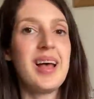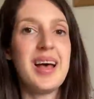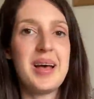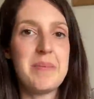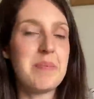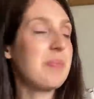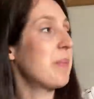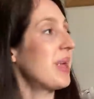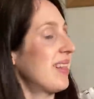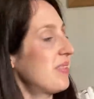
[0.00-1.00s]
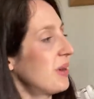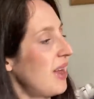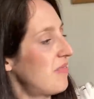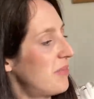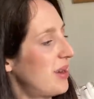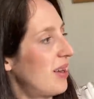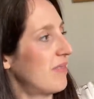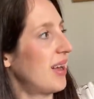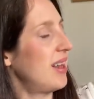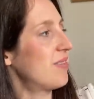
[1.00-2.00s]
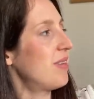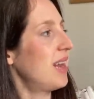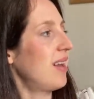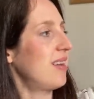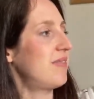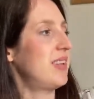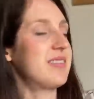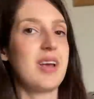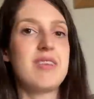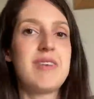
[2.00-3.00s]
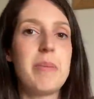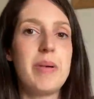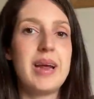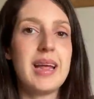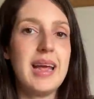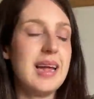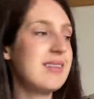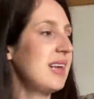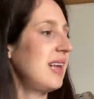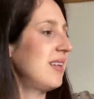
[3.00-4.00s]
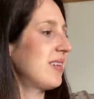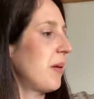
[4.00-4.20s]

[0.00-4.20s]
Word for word: Um, but yeah, this one came from Minerva and it's really nice viscose fabric. It is,